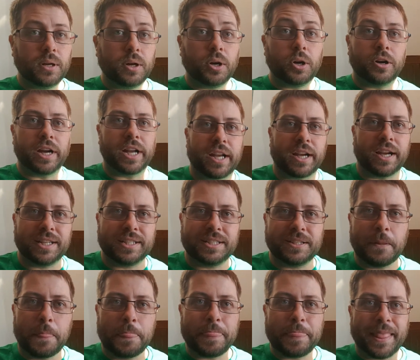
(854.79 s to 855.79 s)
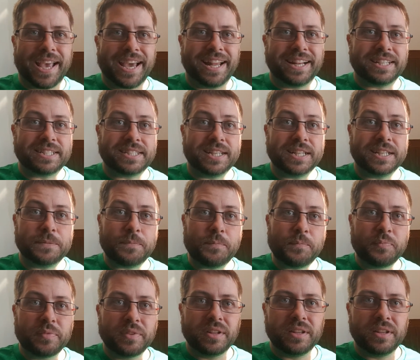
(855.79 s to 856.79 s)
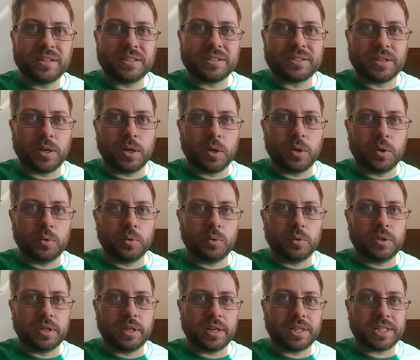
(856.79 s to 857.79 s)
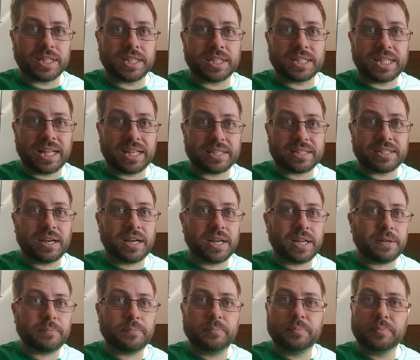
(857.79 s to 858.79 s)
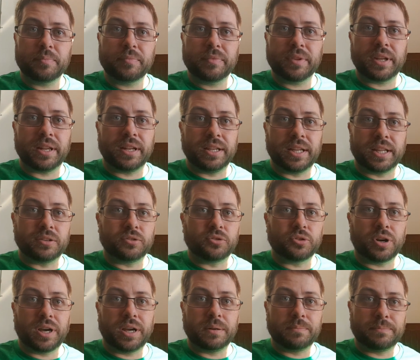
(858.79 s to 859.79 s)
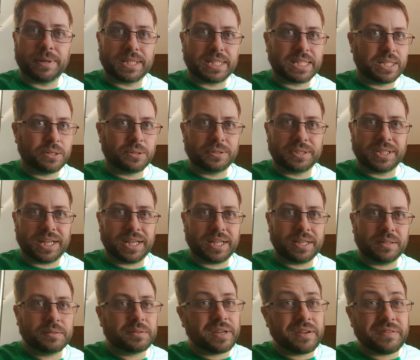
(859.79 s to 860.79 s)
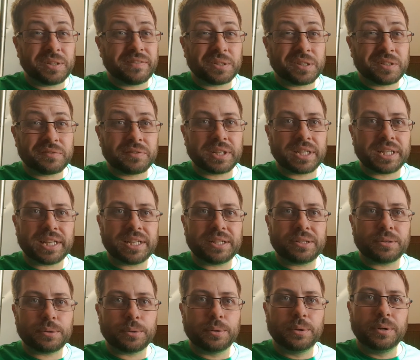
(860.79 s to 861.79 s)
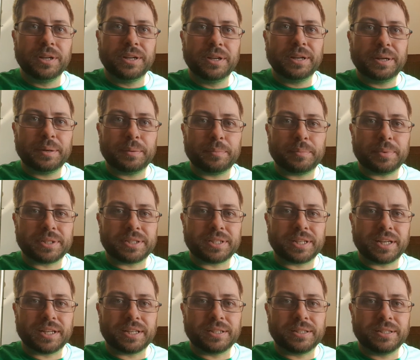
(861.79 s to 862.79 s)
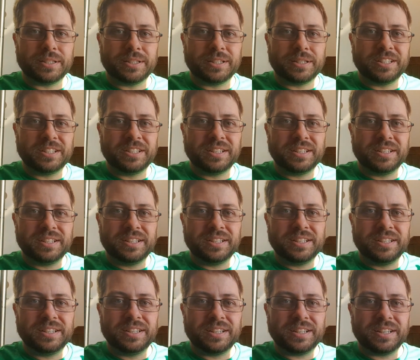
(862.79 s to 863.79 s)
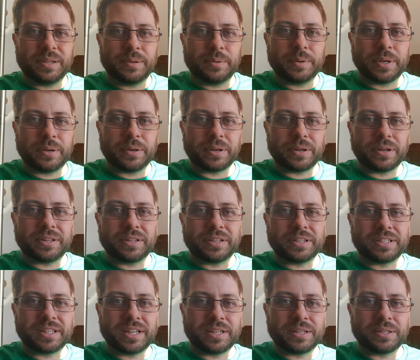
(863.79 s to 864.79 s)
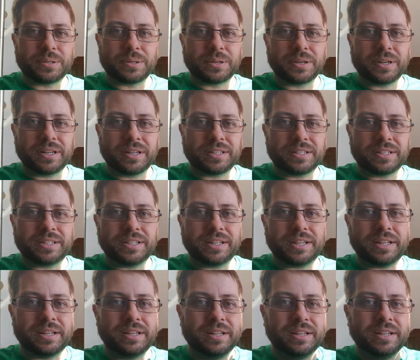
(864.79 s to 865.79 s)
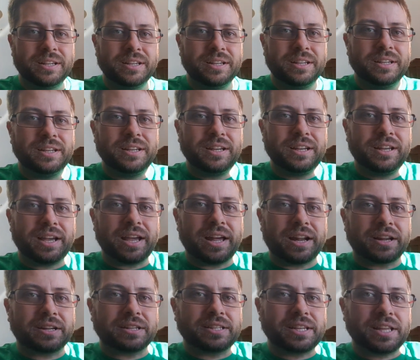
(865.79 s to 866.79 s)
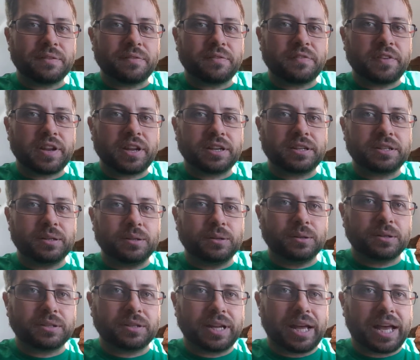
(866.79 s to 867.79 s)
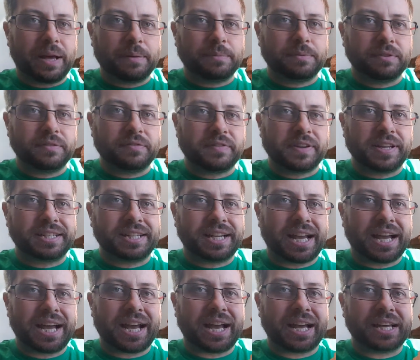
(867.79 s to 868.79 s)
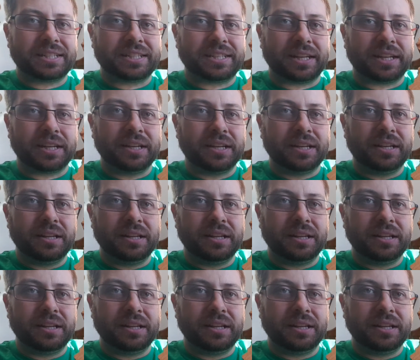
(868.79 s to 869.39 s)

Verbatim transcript: Alright guys, and it's done. So I did this last night, let it dry basically all day, even though I didn't really need to. But here we go, I got it in the sun so I can't even see it. And I gotta say the finish looks absolutely fantastic.